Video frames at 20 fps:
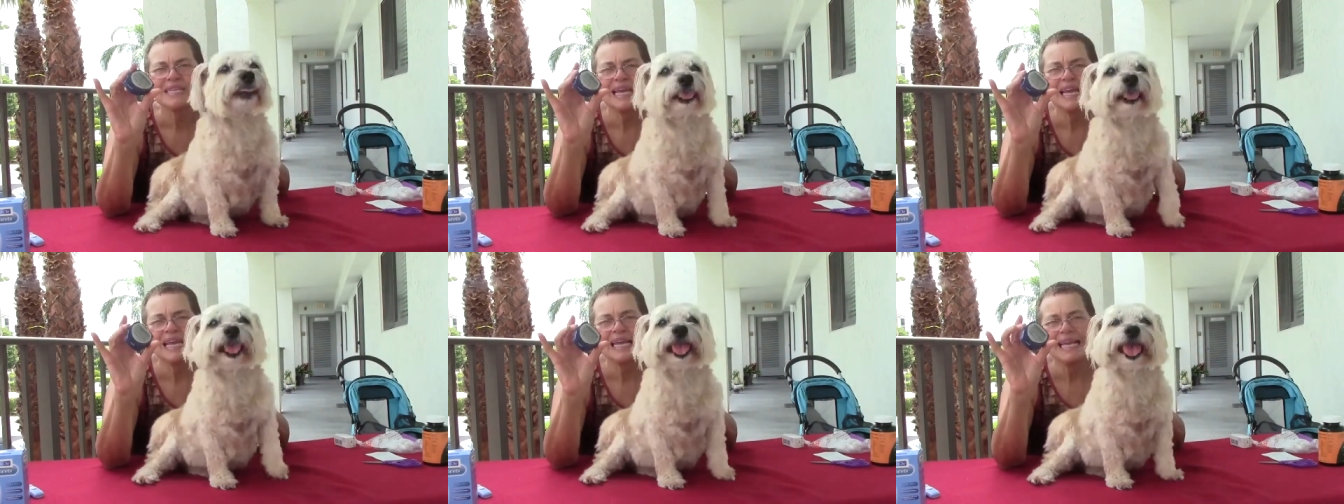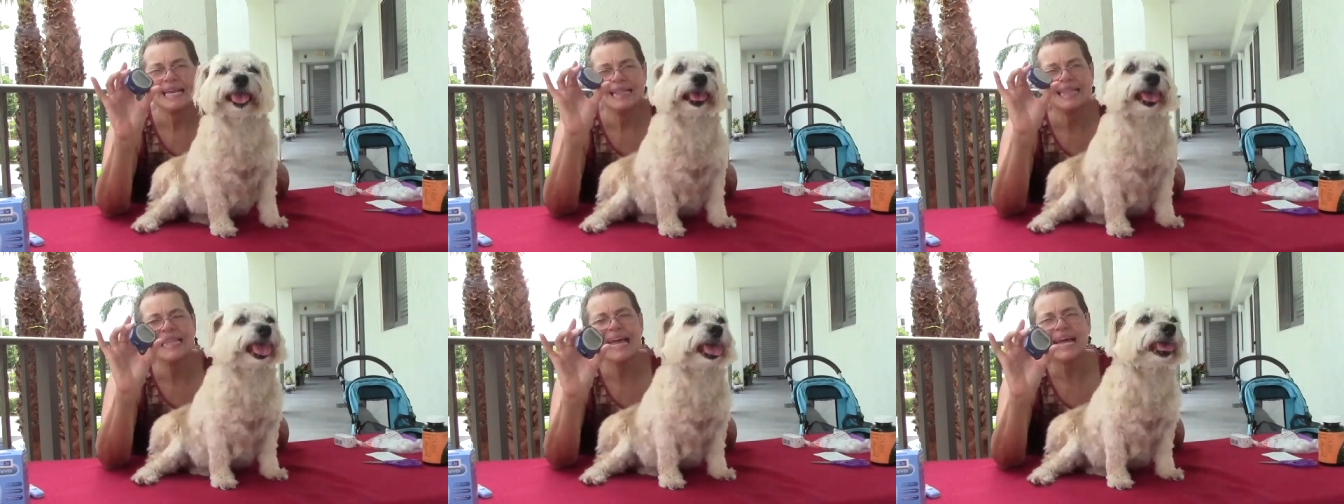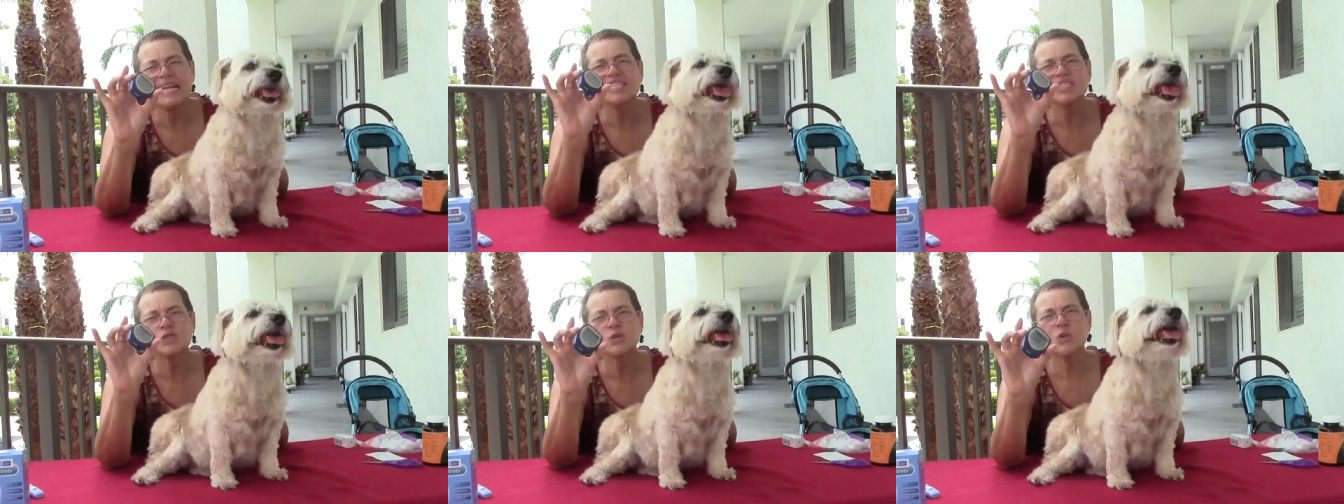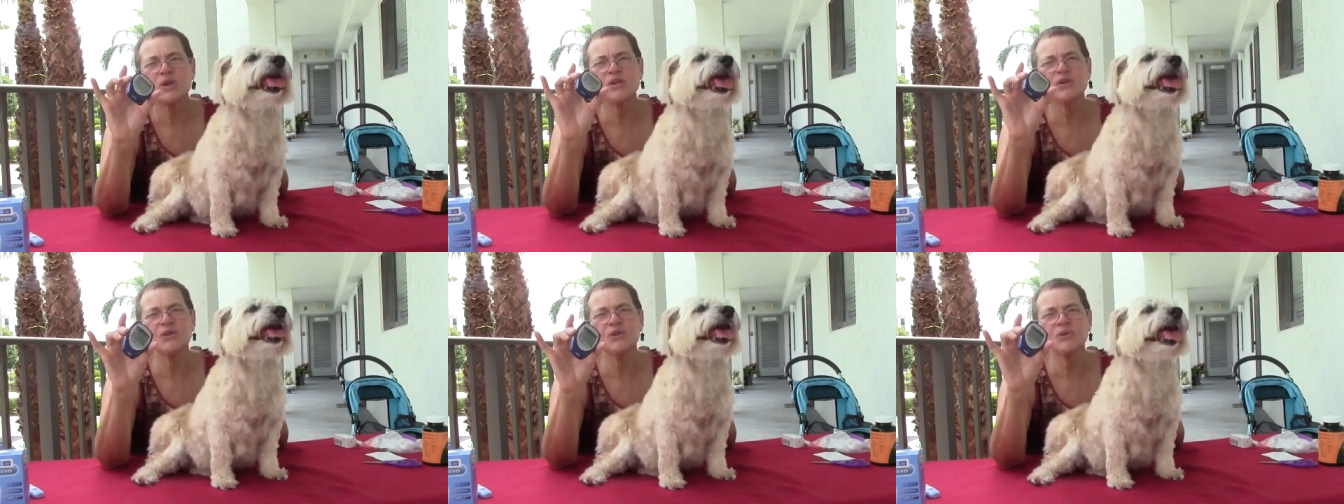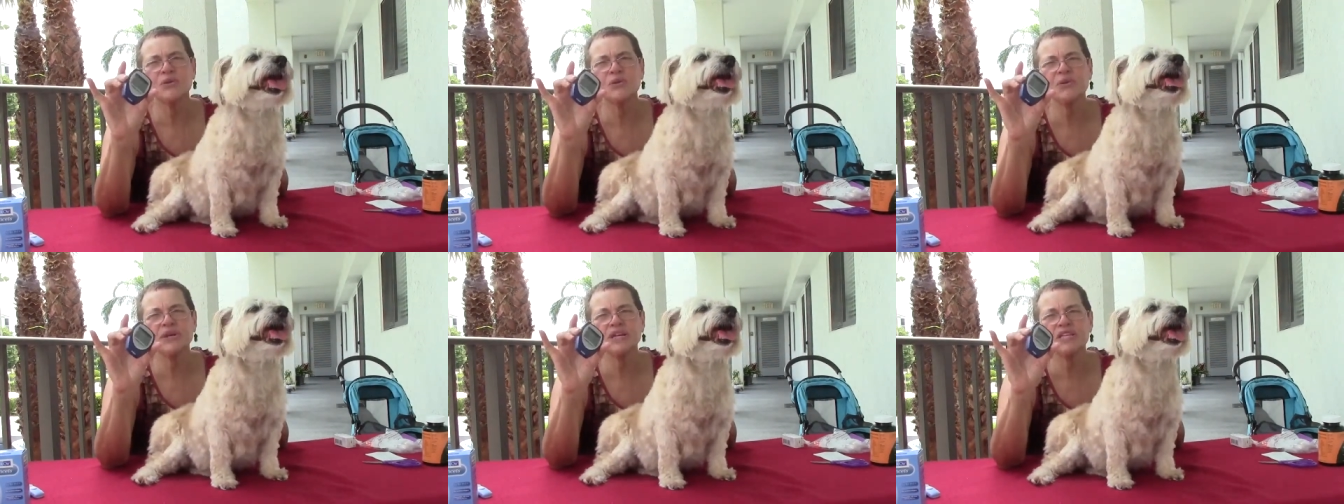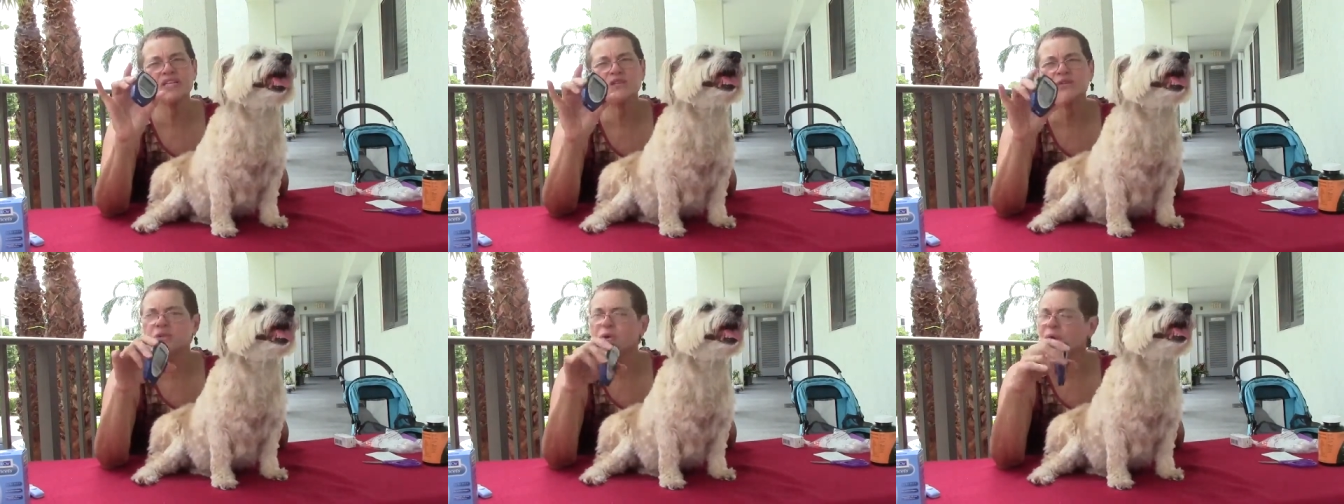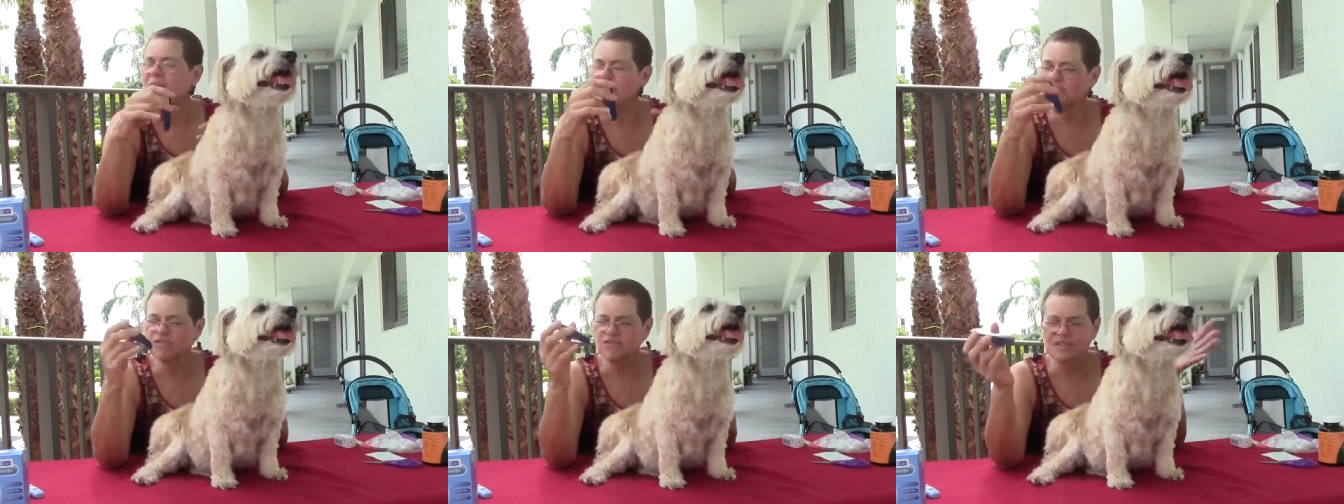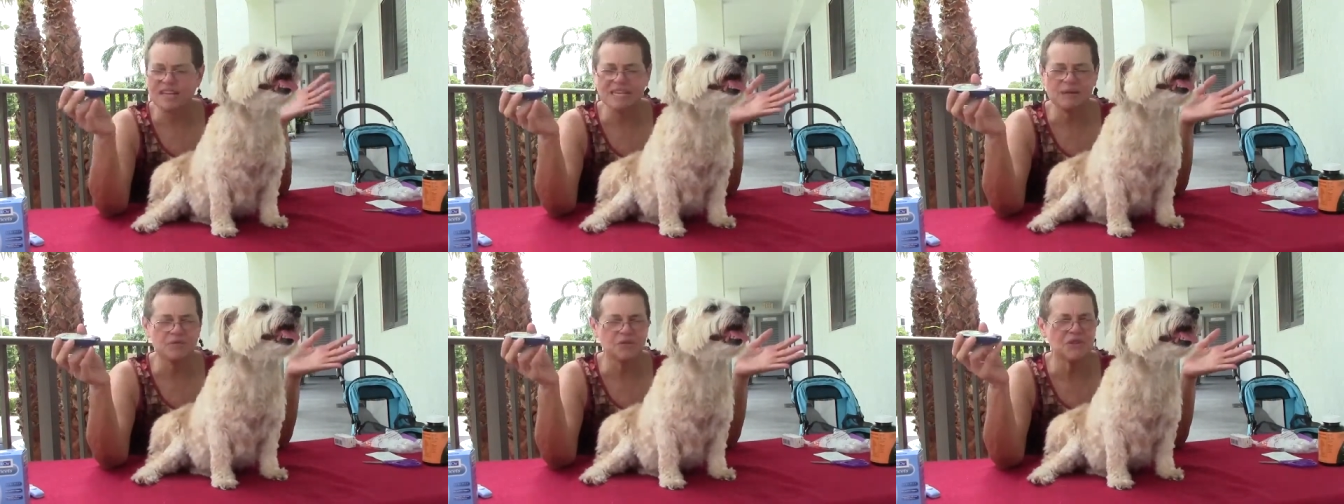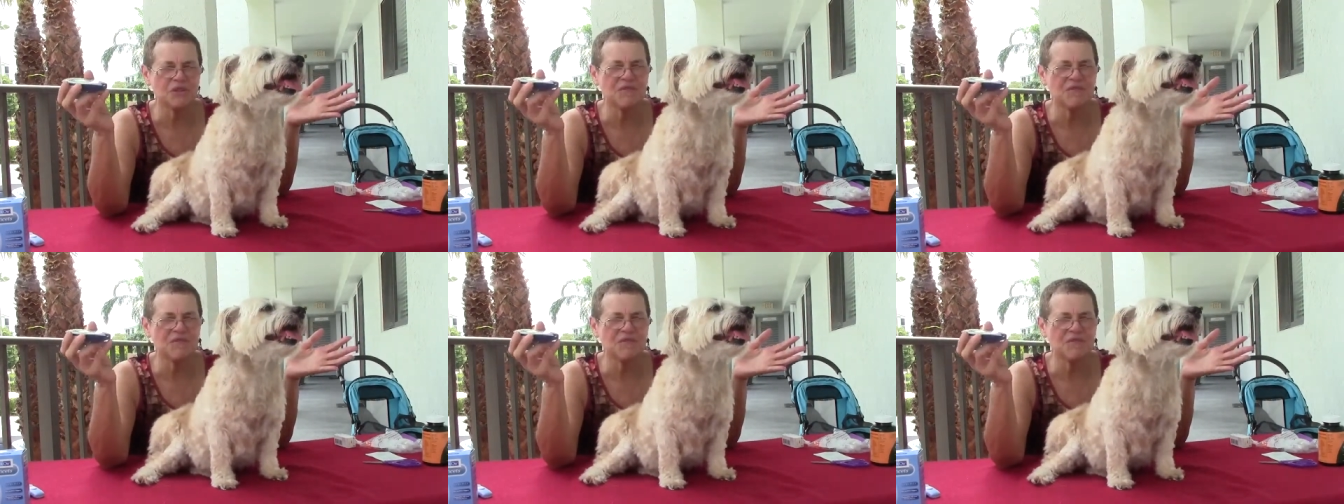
Okay, and that's the way you do it. You don't have to take them